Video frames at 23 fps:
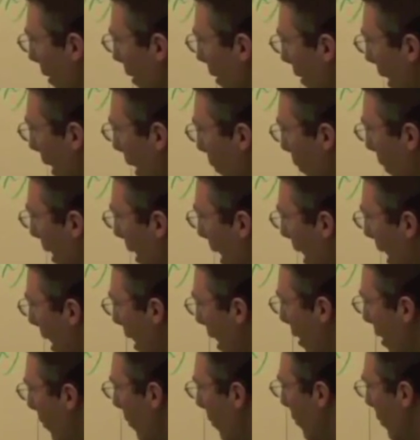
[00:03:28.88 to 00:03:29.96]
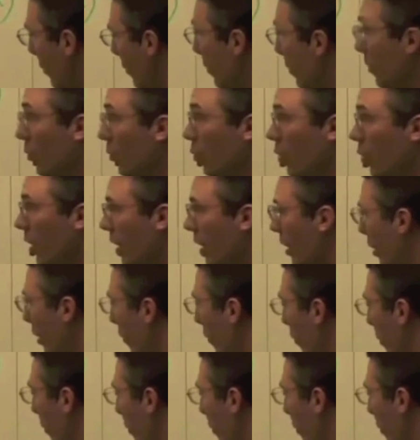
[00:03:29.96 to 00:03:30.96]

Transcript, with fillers: that we have 1 over